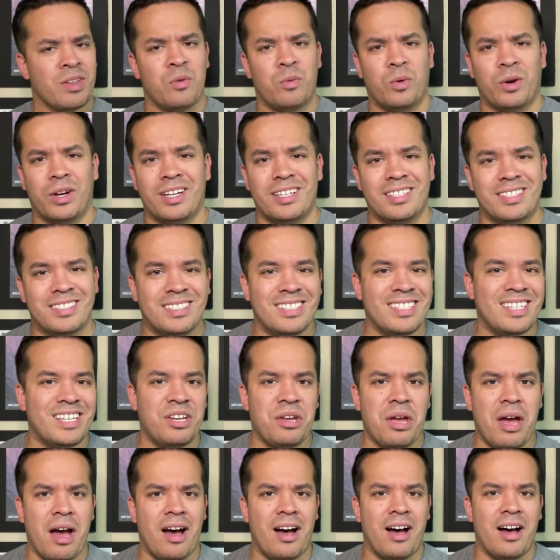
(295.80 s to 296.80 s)
We're going to
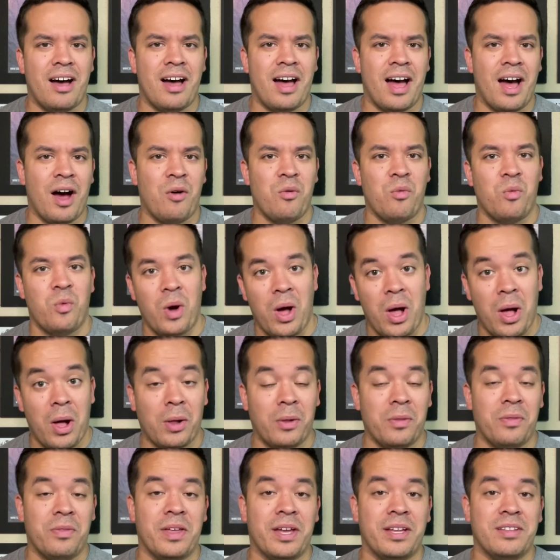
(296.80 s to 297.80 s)
see uh, how
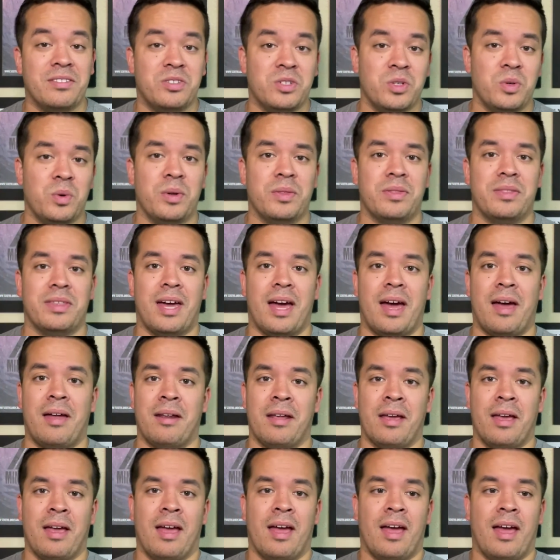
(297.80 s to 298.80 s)
well they do with
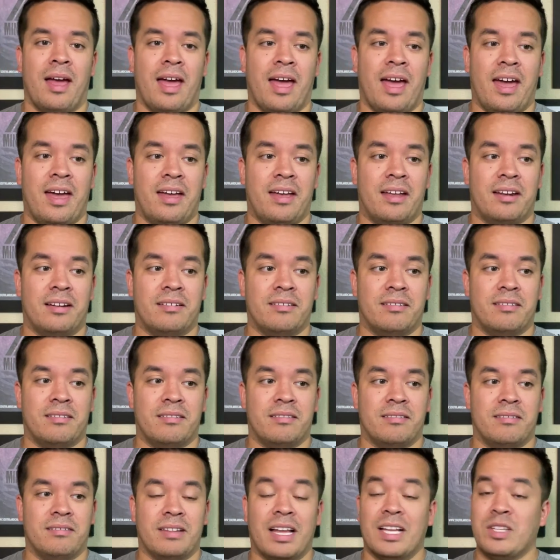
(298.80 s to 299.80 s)
that, and
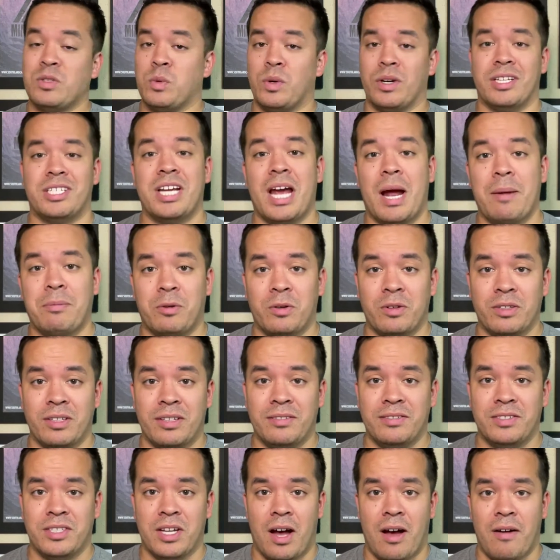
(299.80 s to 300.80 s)
that's where the chapter
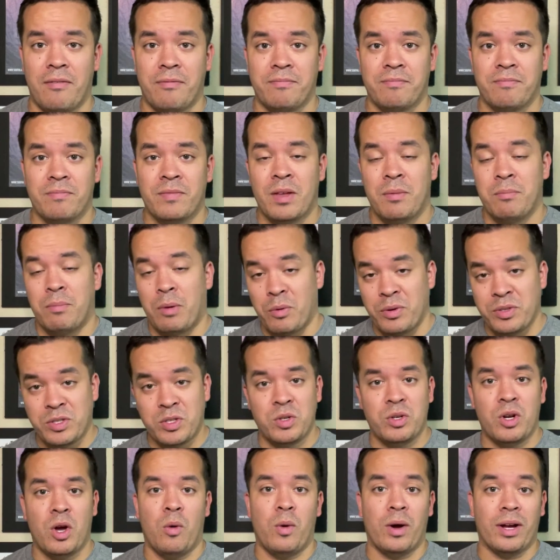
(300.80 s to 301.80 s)
leaves off. But we
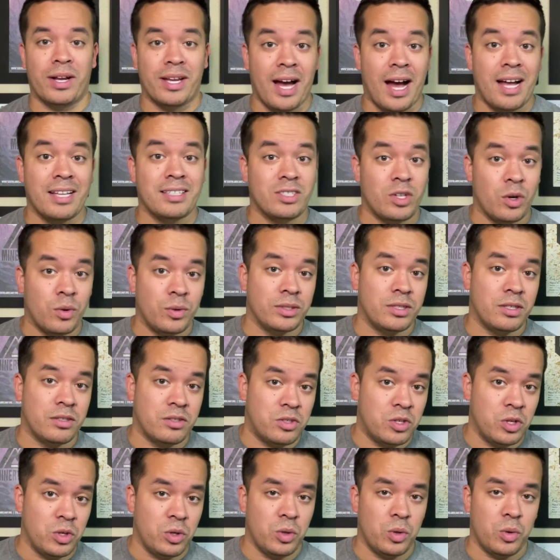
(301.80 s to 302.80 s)
do know what God's going to
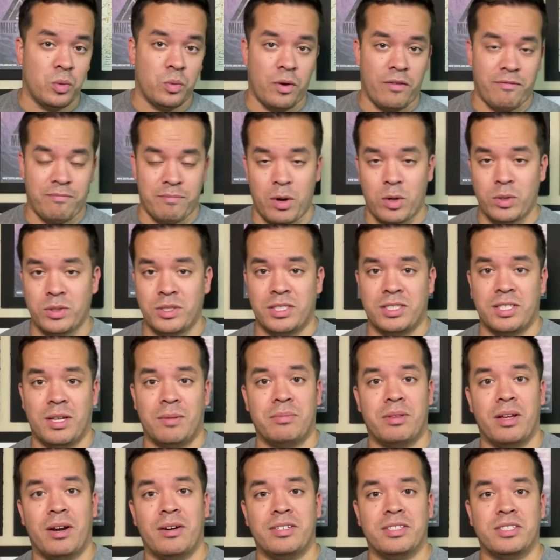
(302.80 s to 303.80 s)
do with Moses
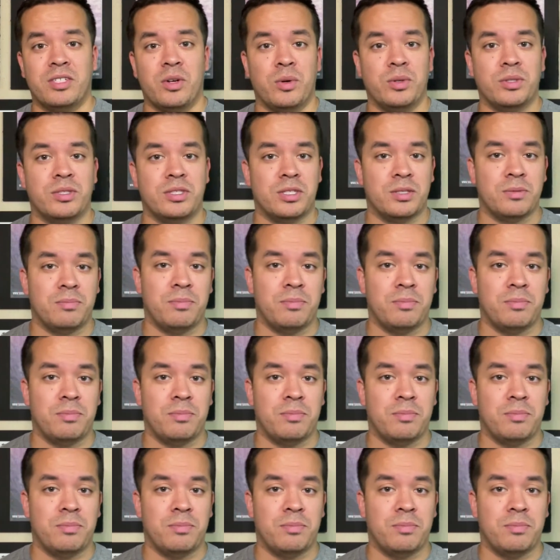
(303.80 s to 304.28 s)
up there. He's going to